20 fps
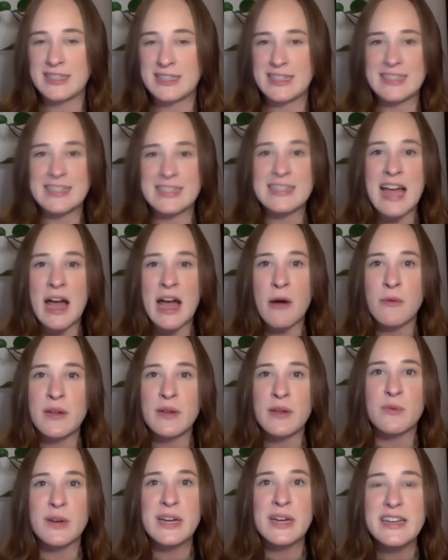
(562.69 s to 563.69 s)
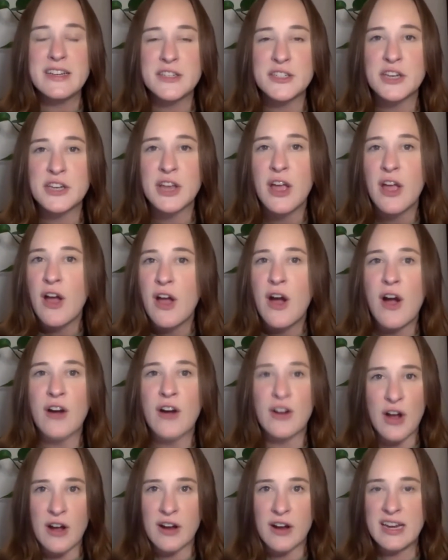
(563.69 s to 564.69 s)
This is how we reach
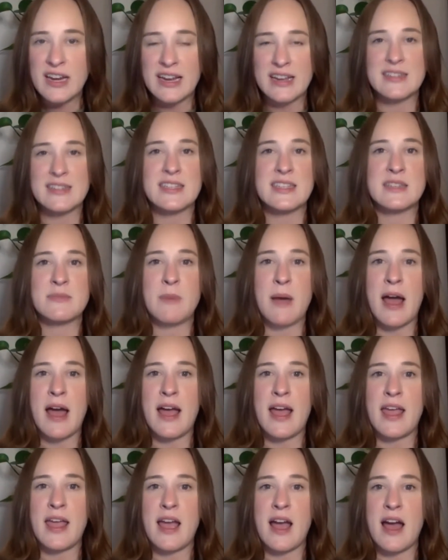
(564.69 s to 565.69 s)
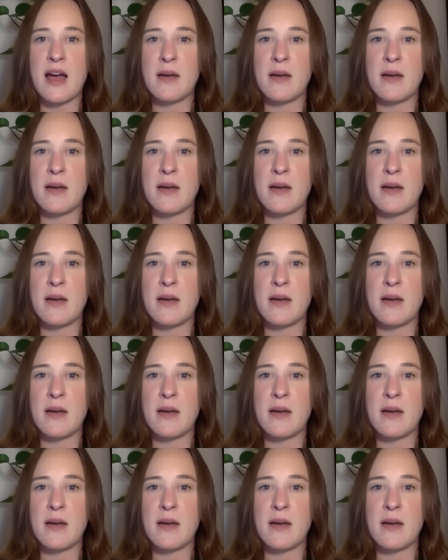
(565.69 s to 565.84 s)
our audience, is by